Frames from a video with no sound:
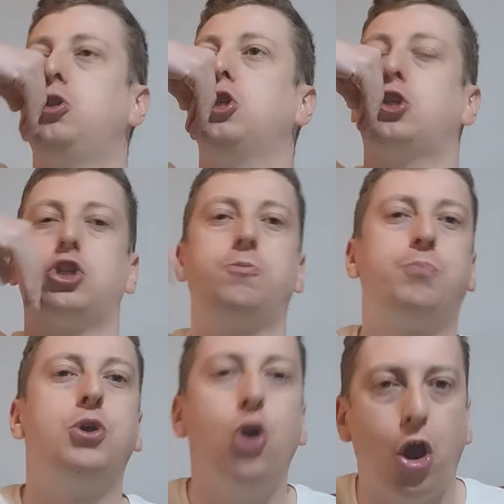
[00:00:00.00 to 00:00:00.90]

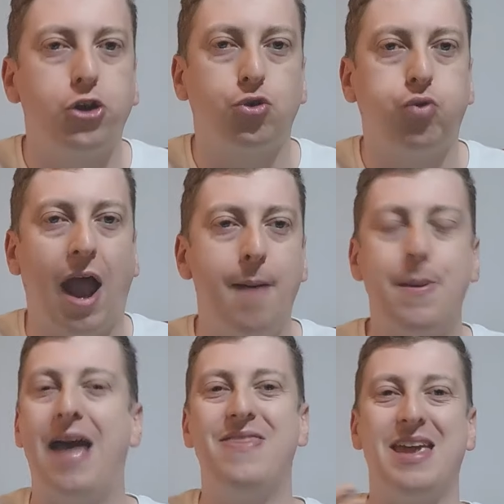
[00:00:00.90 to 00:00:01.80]
spew out
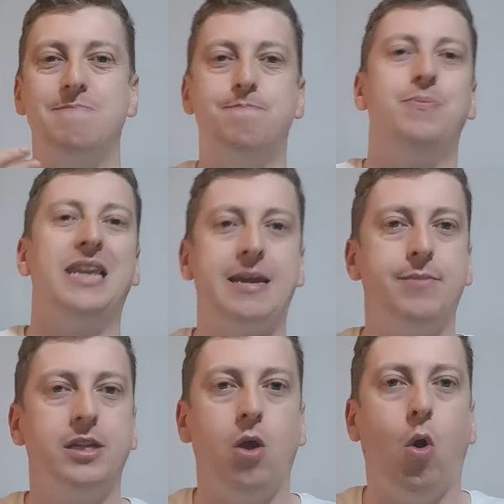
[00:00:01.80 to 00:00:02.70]
crap and then blame
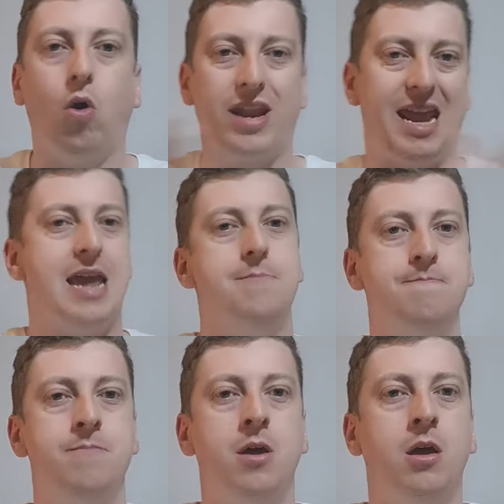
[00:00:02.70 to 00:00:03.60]
it on
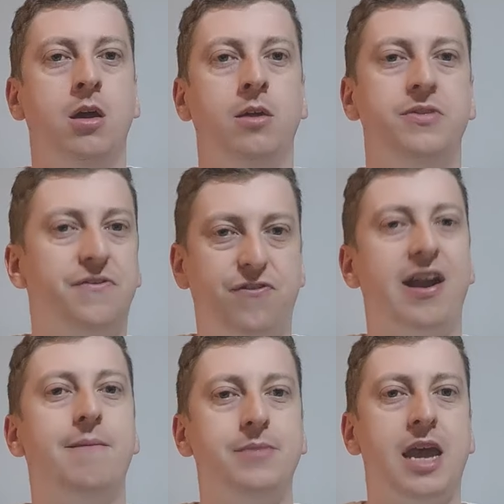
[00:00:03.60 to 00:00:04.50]
him for
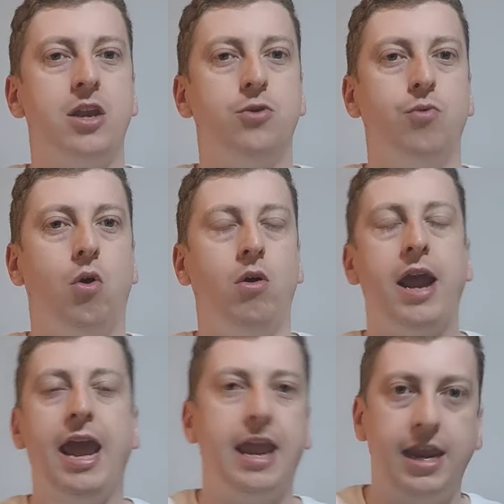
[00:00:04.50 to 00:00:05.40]
him getting it
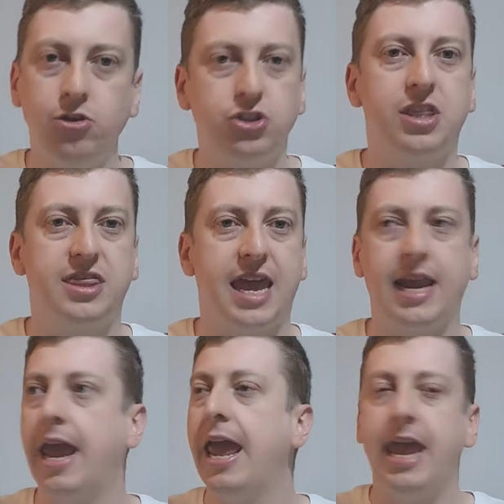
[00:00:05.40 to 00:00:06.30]
wrong. Here's the
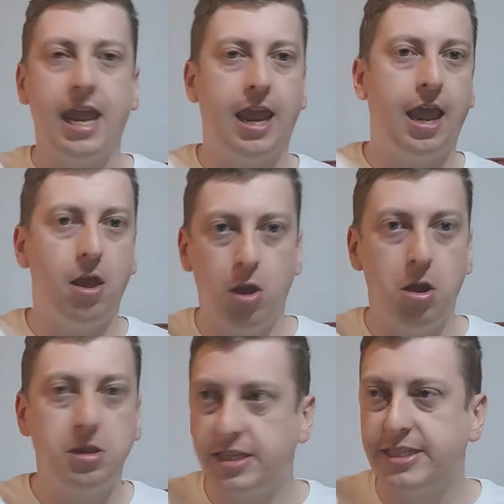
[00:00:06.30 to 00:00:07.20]
thing.
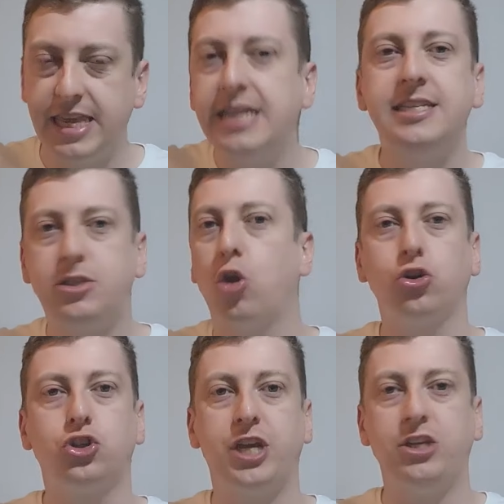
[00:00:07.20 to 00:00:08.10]
These dirt
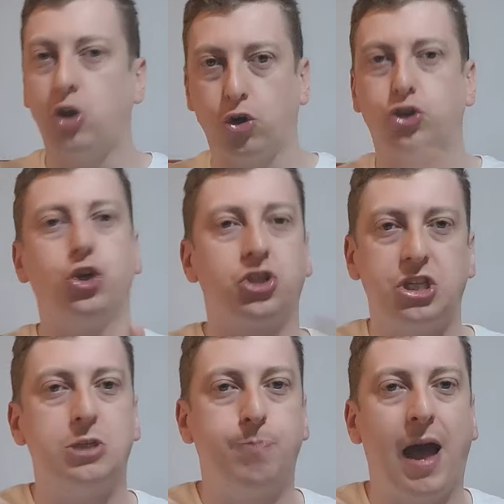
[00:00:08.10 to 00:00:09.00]
sheets are just
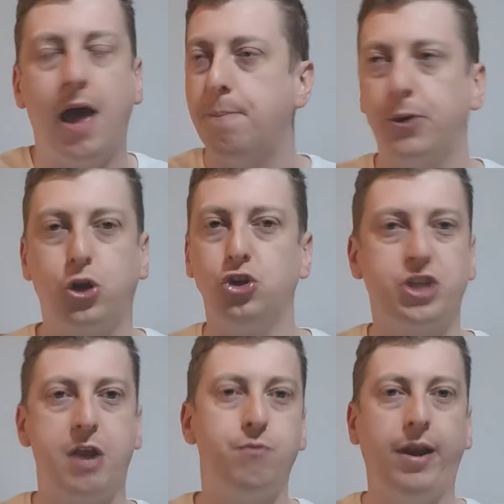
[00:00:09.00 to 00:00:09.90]
as bad because
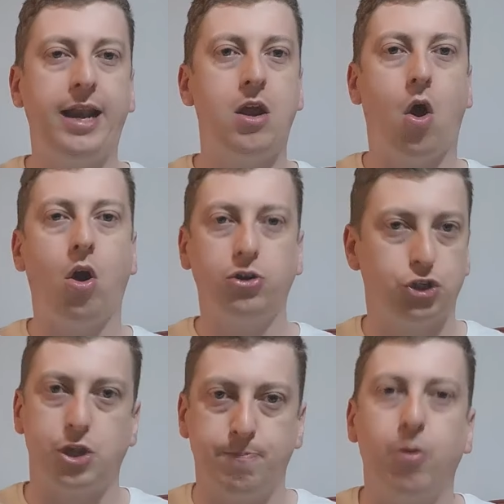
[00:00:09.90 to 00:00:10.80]
they really are
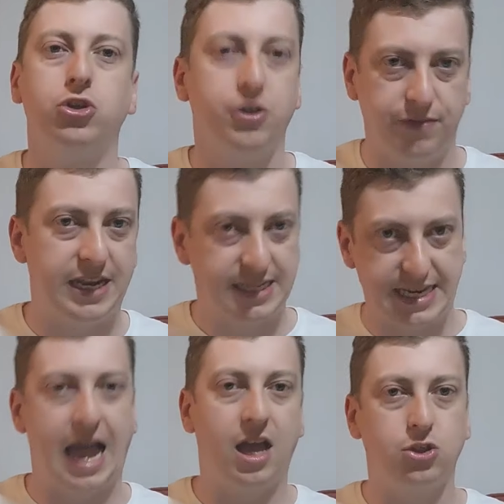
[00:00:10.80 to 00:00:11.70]
just a bunch of lazy
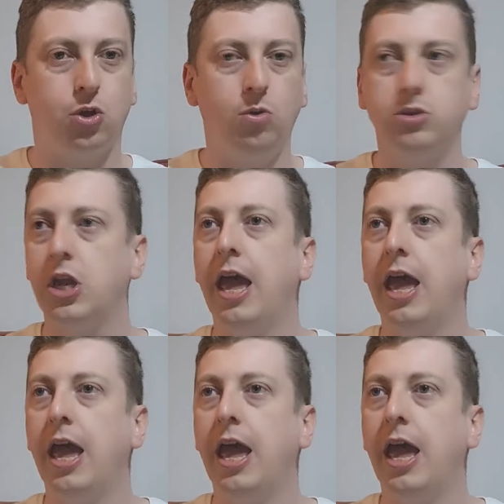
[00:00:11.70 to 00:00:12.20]
assholes